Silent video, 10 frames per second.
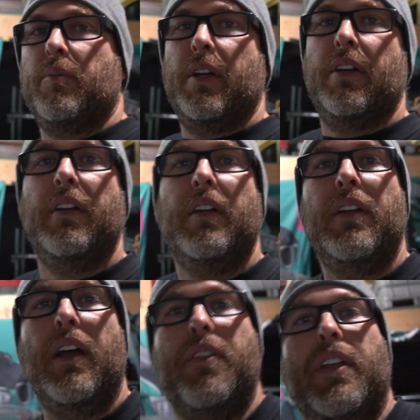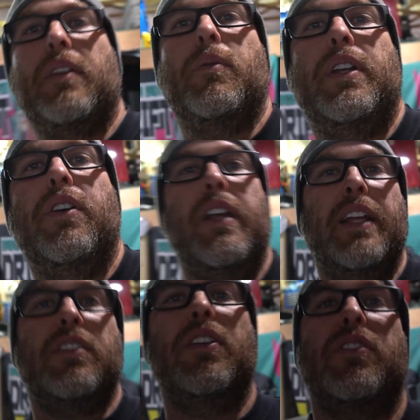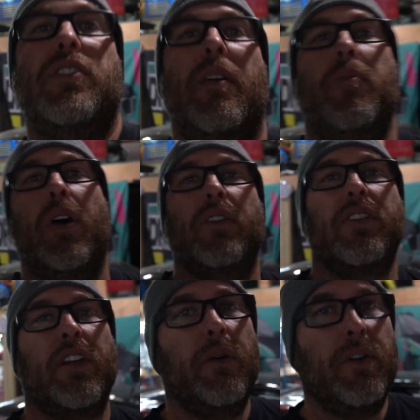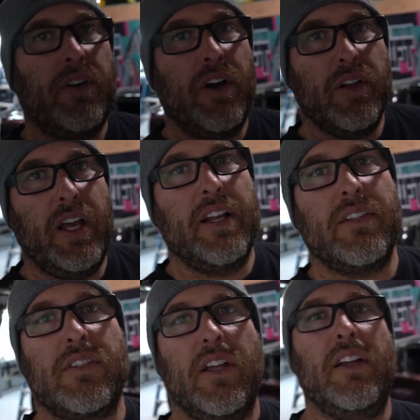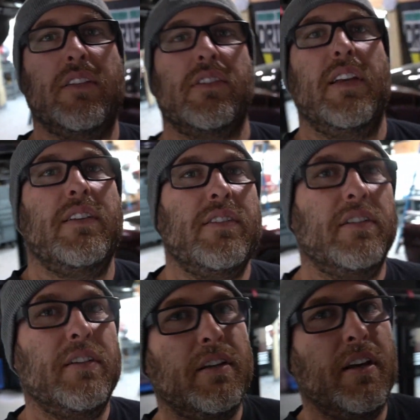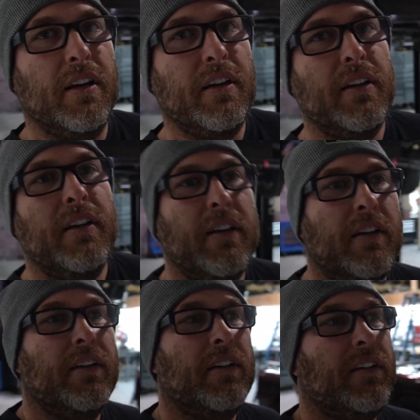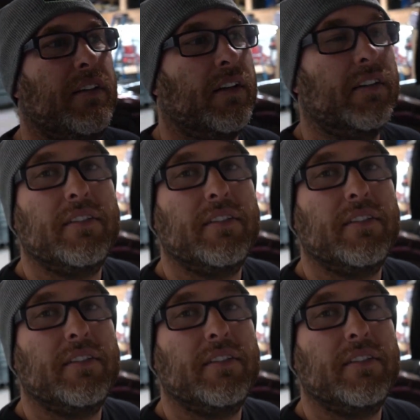But I think we do need to do some mods that I want to roll out at the start of the season and, you know,